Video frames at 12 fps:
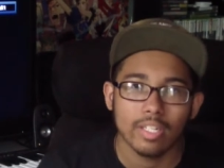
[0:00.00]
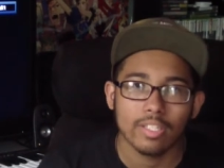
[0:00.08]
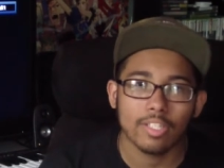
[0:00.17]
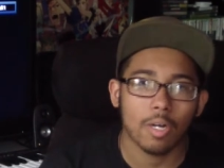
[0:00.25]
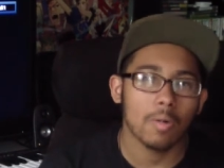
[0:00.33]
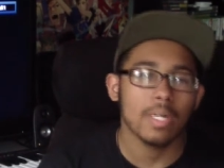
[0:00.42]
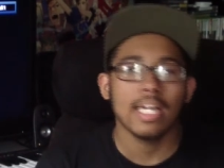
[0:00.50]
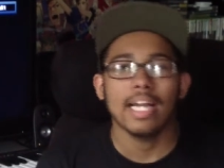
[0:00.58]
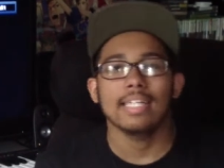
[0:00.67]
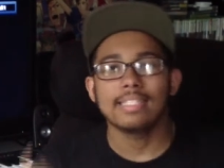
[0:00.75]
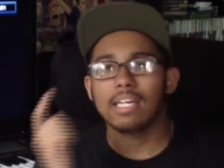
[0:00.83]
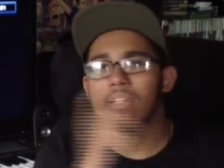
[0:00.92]
So,
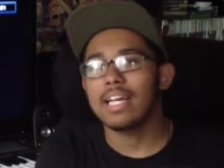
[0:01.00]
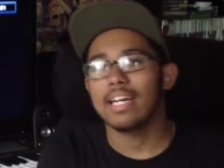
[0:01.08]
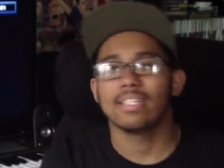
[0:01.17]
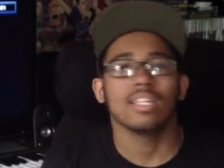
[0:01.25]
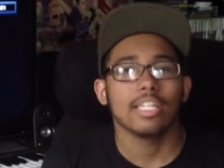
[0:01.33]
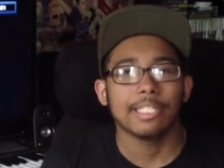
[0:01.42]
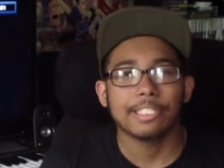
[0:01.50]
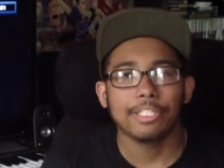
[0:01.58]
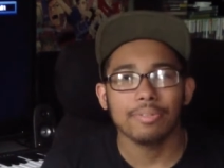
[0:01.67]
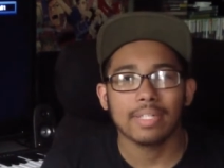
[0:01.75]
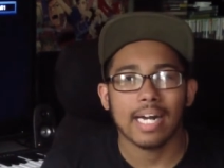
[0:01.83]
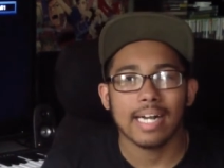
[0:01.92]
until then, see
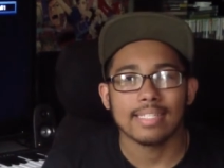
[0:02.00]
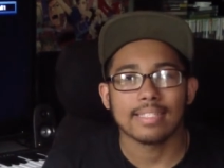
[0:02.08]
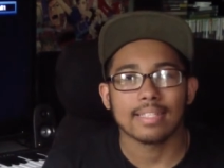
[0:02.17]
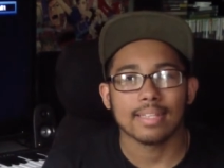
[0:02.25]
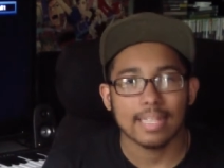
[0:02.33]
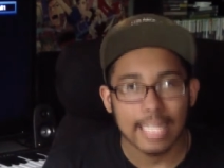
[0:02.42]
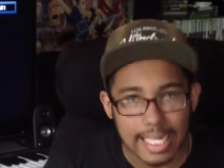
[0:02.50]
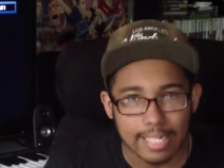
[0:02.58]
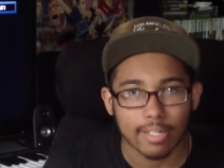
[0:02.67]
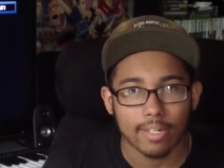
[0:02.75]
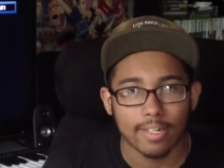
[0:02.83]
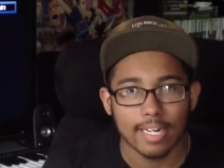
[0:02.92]
you guys
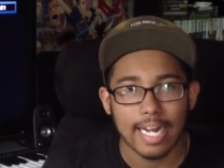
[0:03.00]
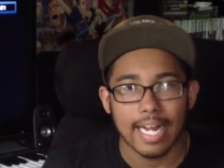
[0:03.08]
later,